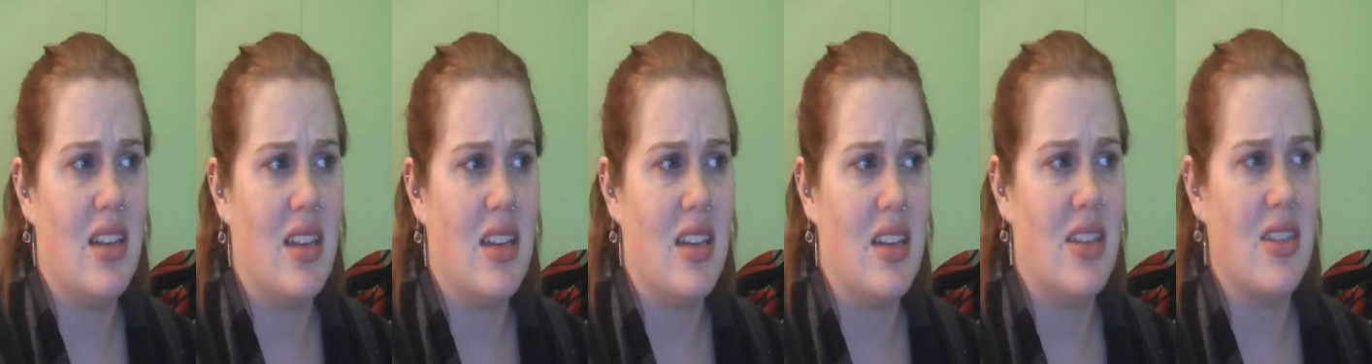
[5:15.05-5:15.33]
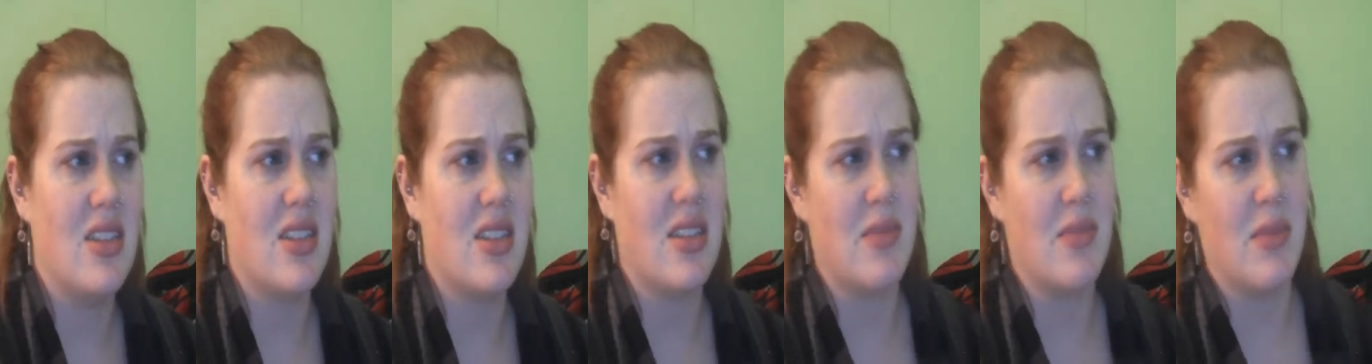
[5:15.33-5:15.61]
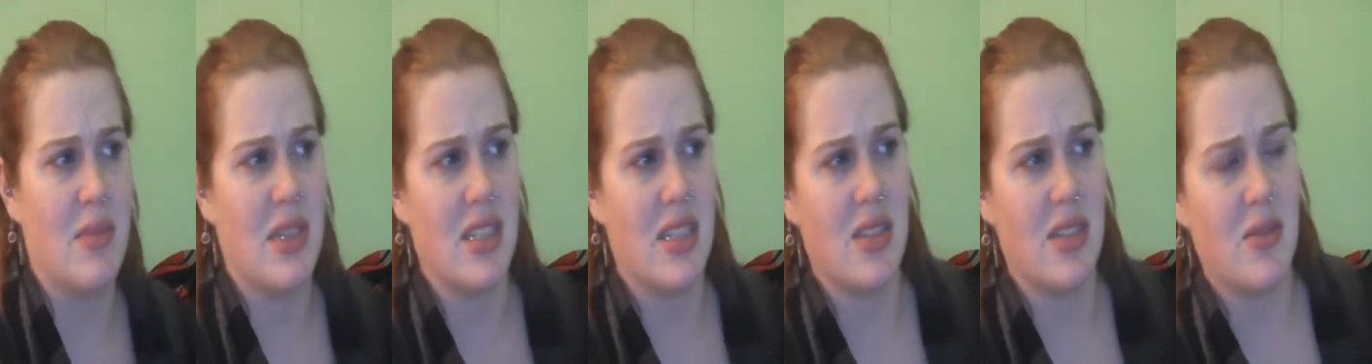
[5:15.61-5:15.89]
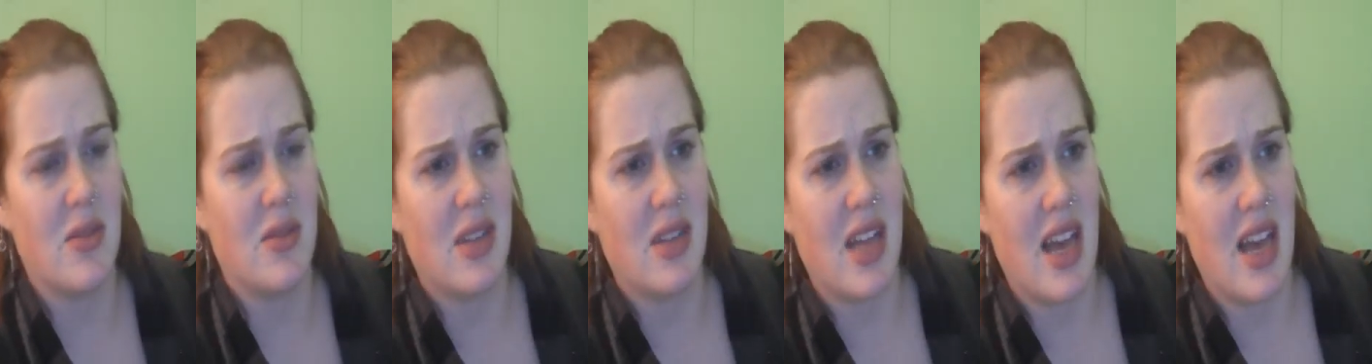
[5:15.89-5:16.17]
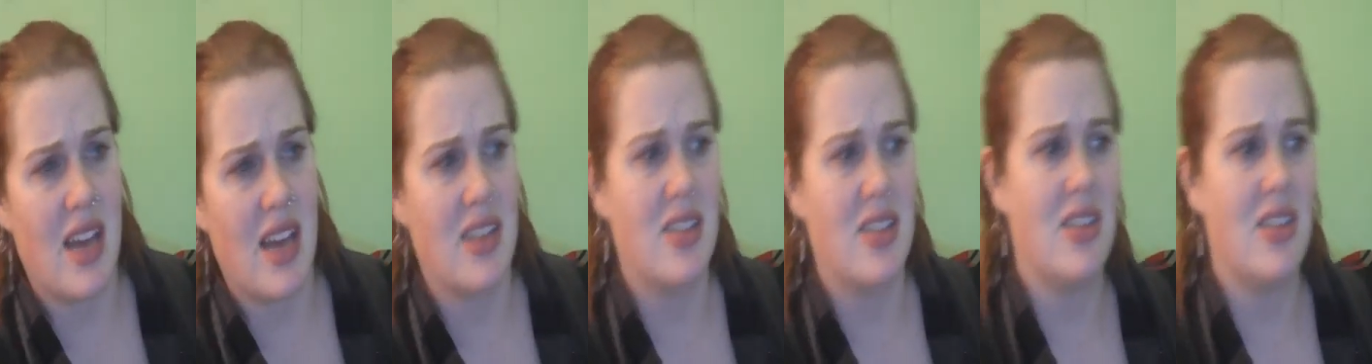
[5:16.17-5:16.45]
I took some muscle
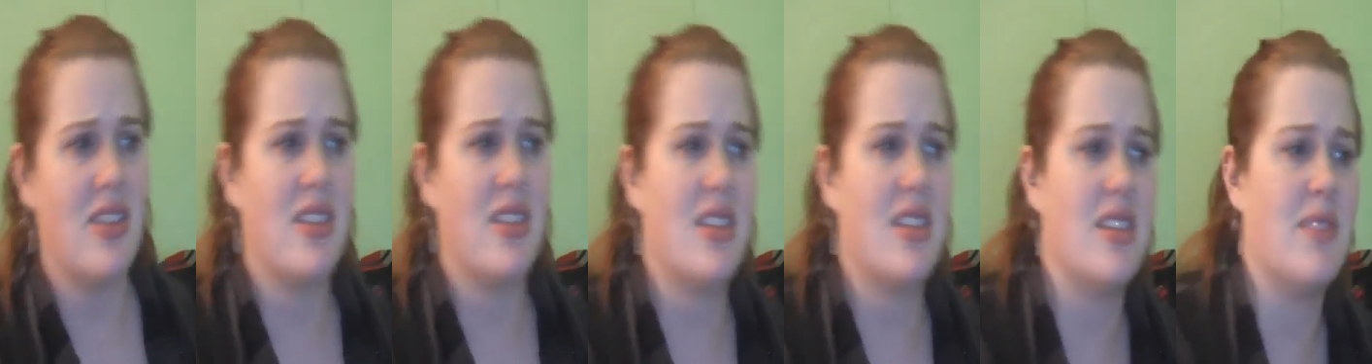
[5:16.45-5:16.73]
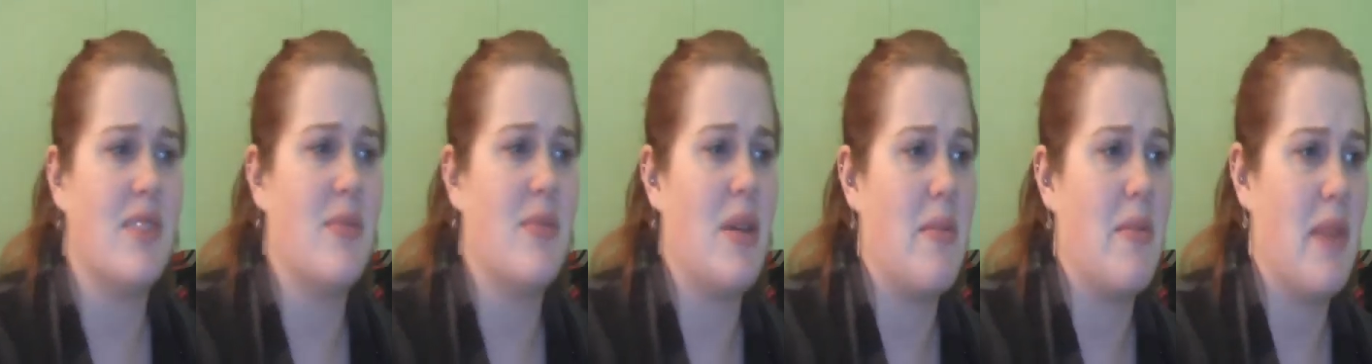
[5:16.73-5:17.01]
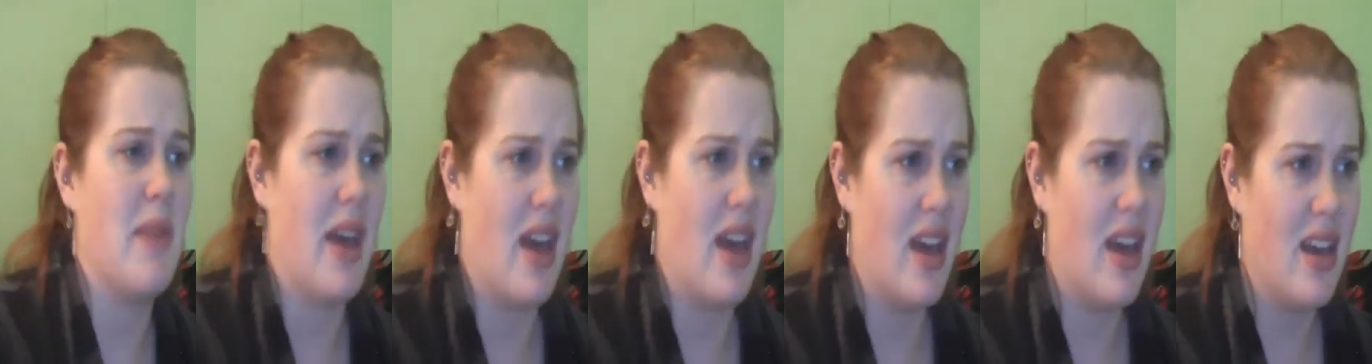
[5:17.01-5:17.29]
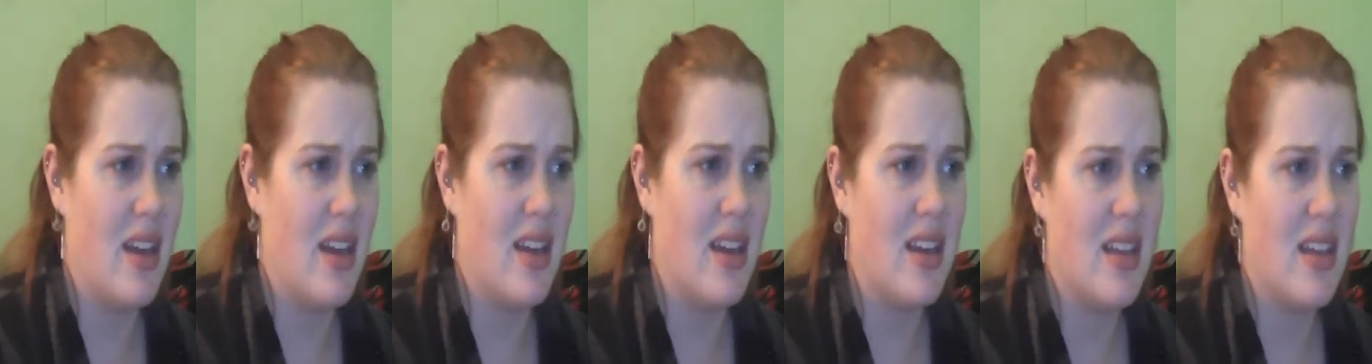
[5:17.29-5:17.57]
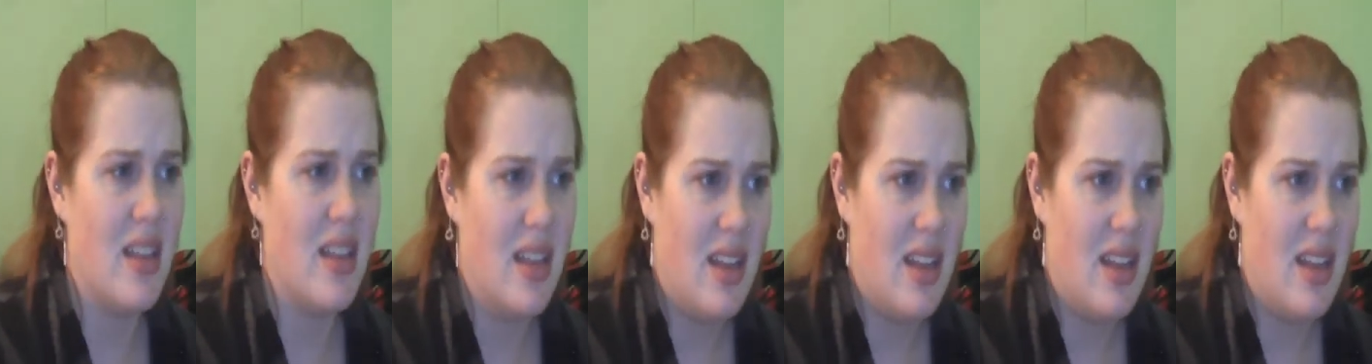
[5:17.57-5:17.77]
relaxers because of my back,